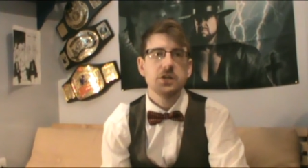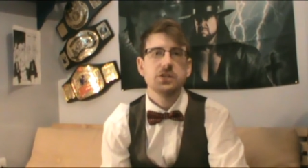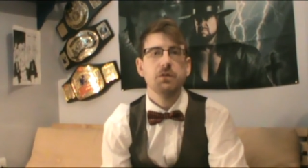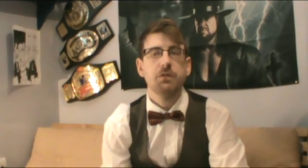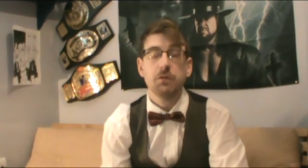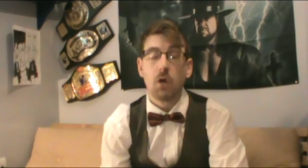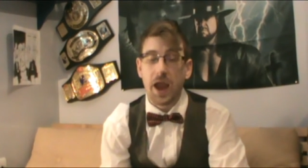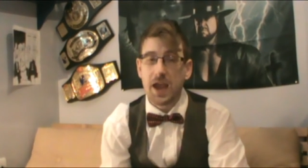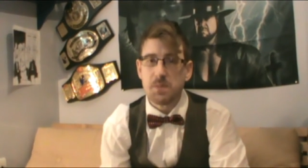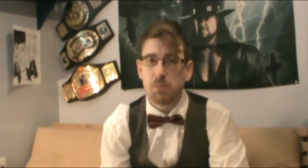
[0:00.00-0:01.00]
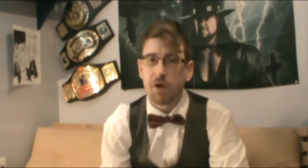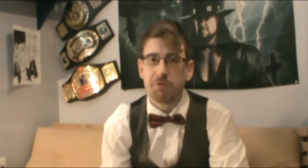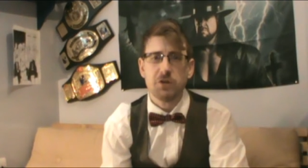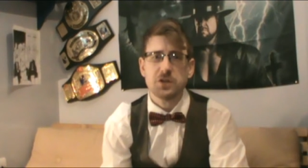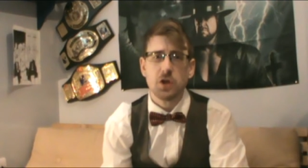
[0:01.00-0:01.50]
So if you've got any
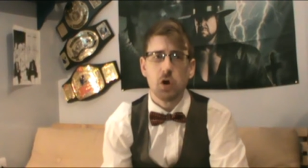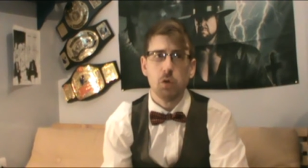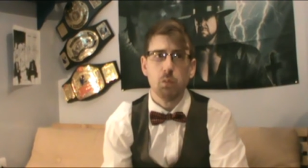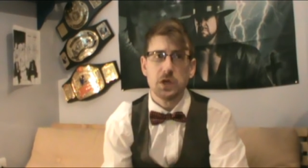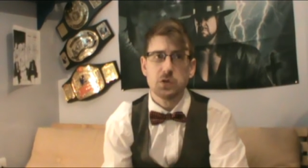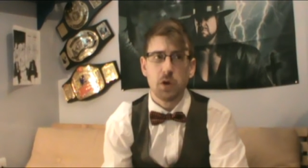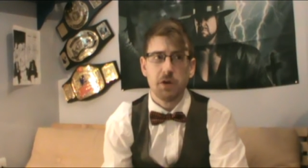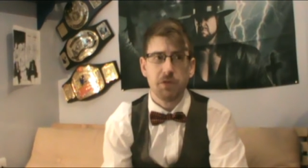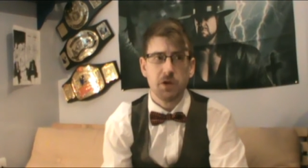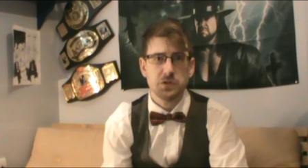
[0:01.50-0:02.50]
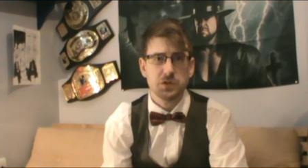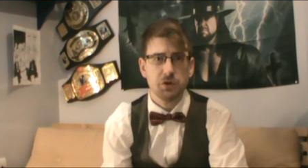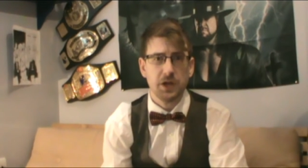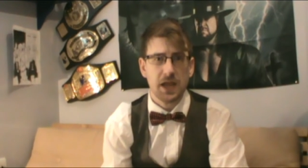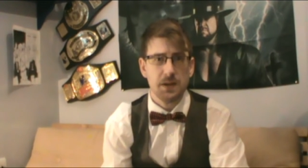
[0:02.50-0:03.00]
preference on which one of those
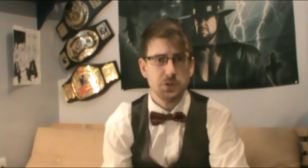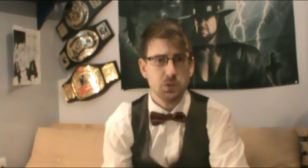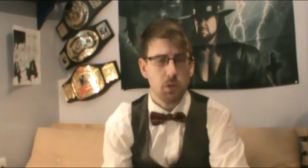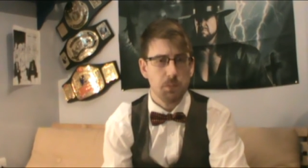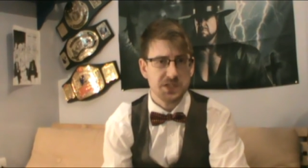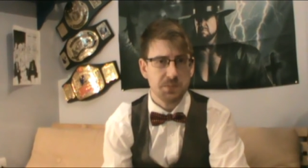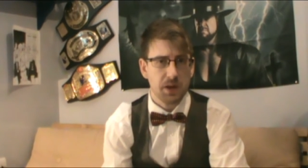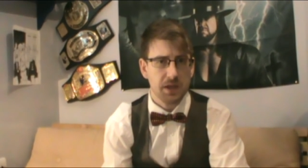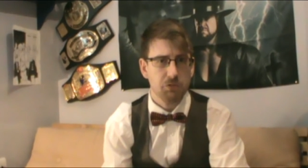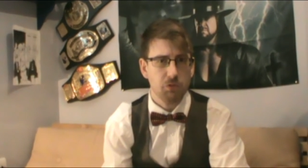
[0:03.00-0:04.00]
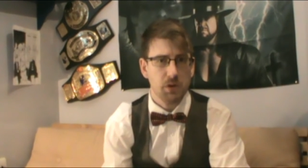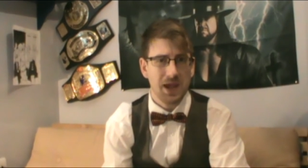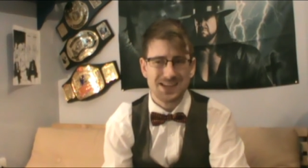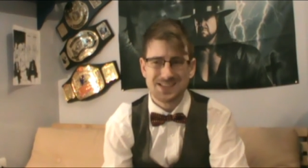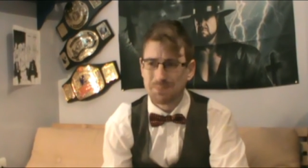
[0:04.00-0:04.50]
three games you want me to play through
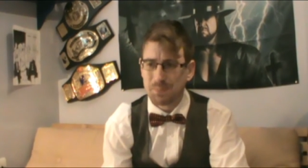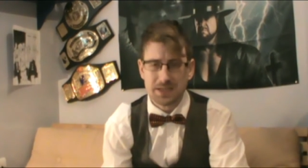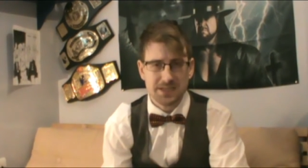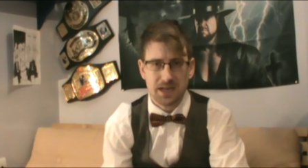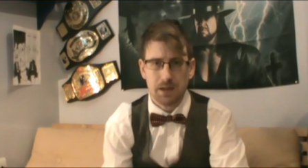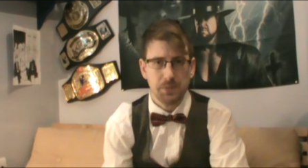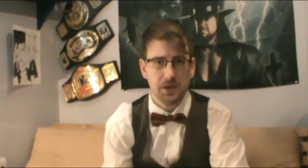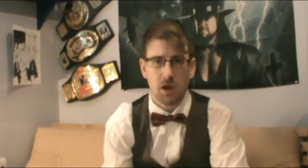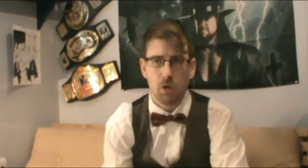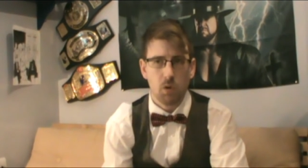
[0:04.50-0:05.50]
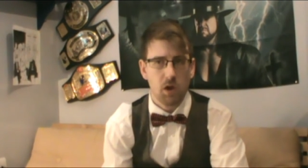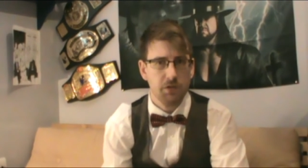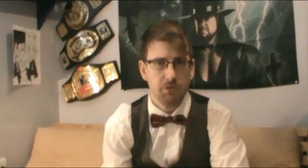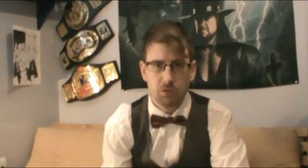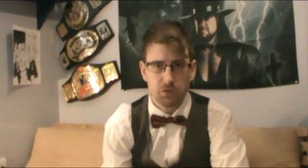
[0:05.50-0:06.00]
next, please let me know
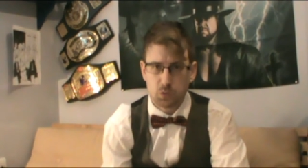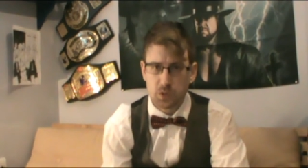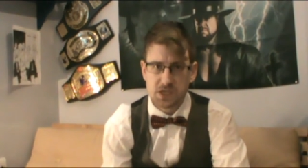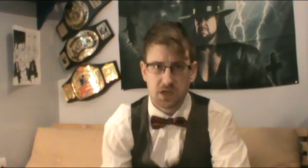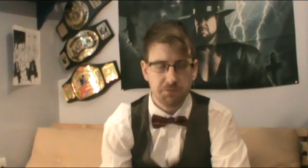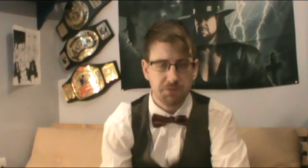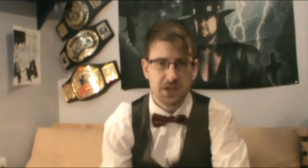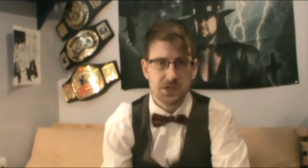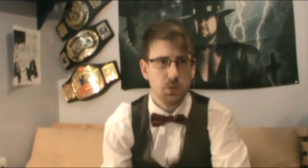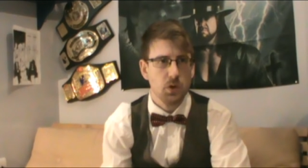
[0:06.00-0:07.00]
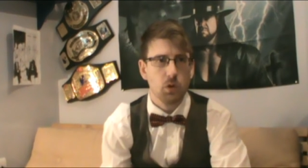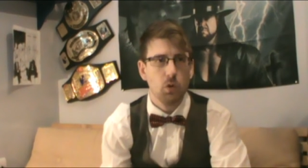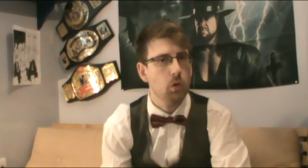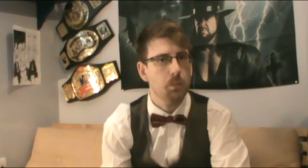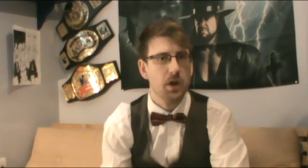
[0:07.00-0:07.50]
either on Twitter, Facebook,
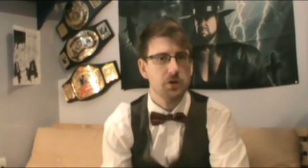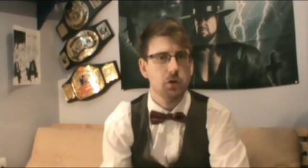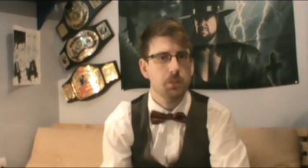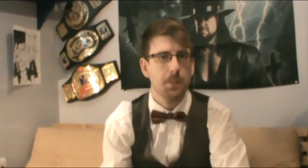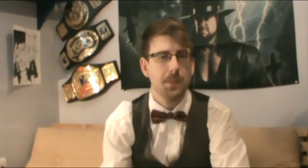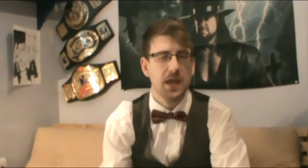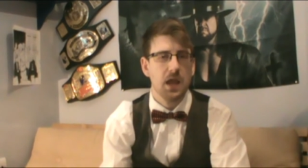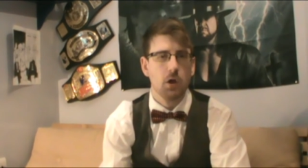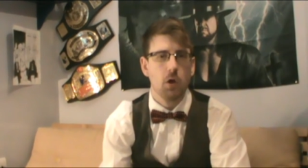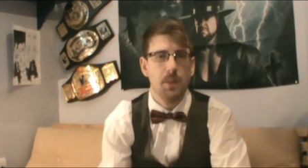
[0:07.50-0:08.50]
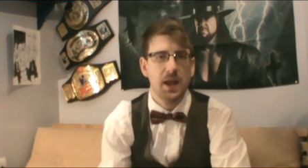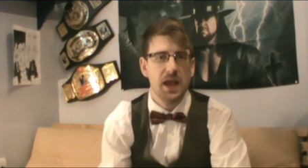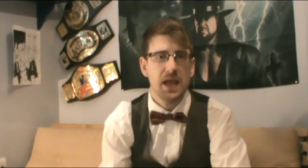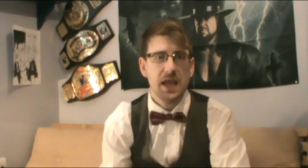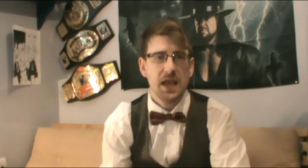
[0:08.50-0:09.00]
or by dropping me a
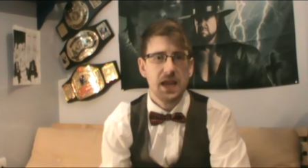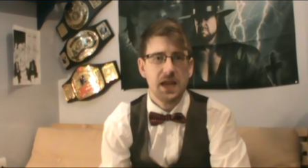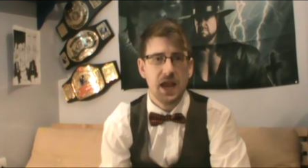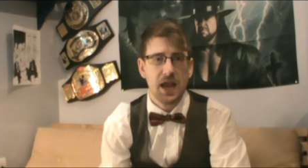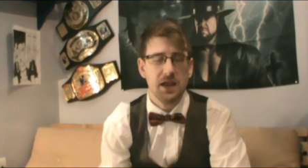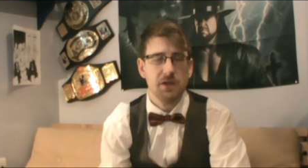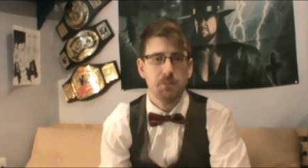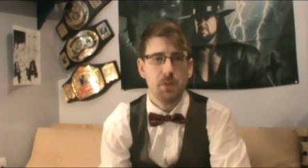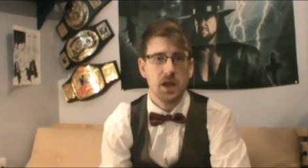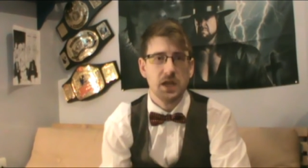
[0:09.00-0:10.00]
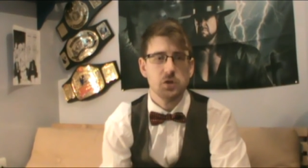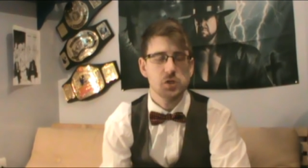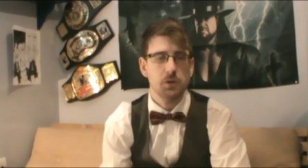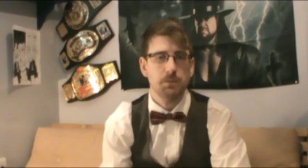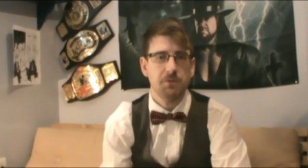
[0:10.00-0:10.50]
comment in any of my
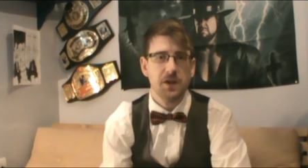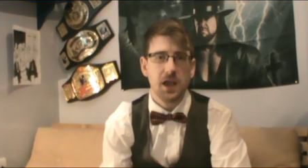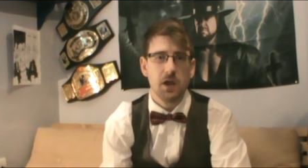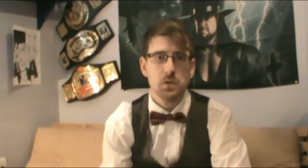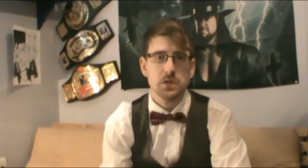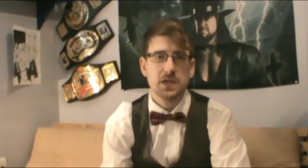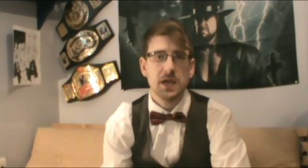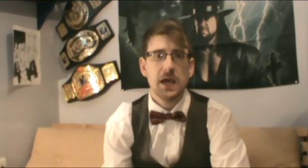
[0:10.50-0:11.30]
YouTube videos.